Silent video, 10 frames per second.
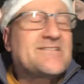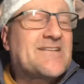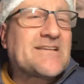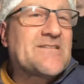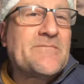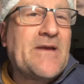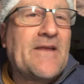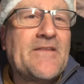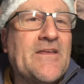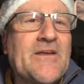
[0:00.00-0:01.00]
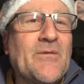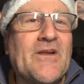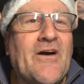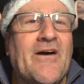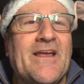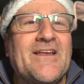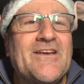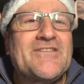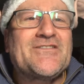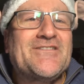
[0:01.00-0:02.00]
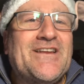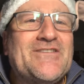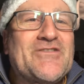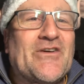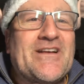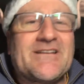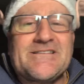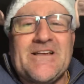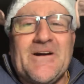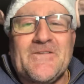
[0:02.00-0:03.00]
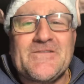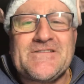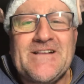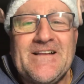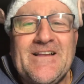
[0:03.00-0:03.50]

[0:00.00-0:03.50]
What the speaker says: doesn't mean that you and I shouldn't enjoy ourselves